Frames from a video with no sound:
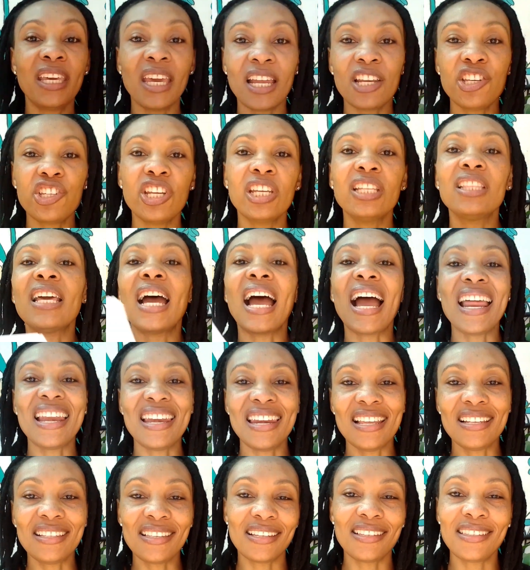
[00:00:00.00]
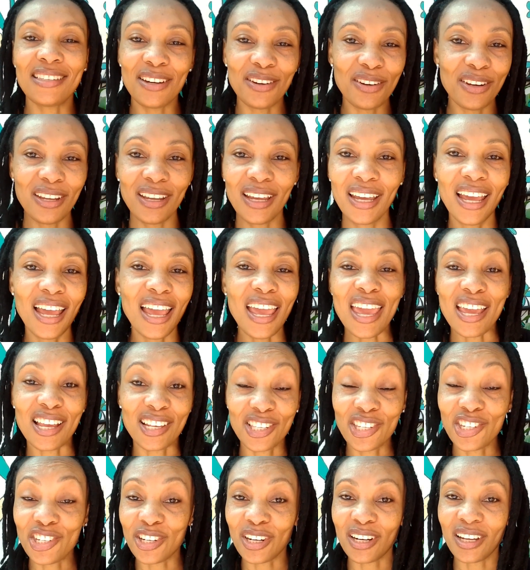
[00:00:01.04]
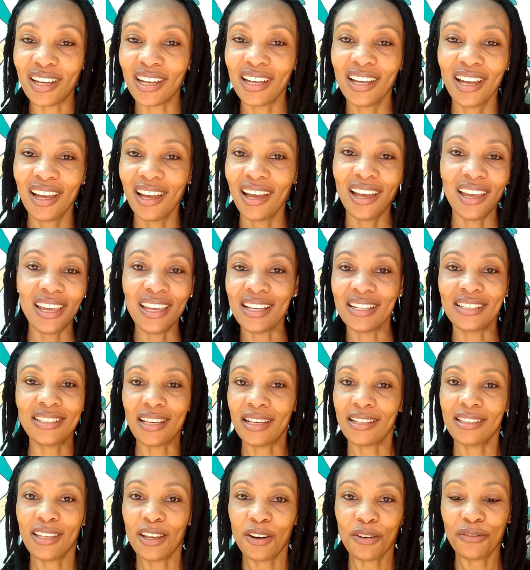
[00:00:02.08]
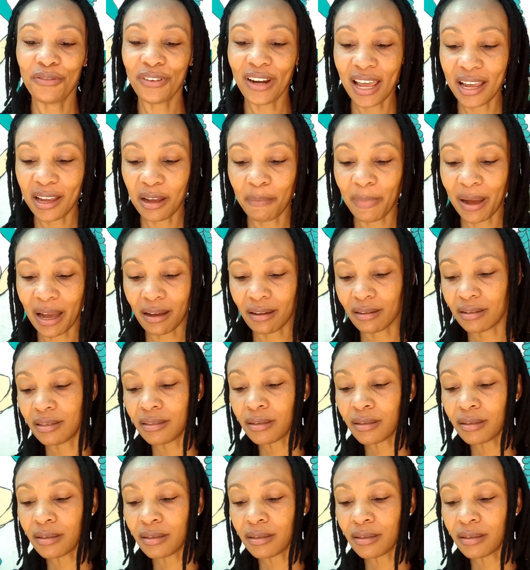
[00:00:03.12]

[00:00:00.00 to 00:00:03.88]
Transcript: catching the unnecessary extra insects that are flying about.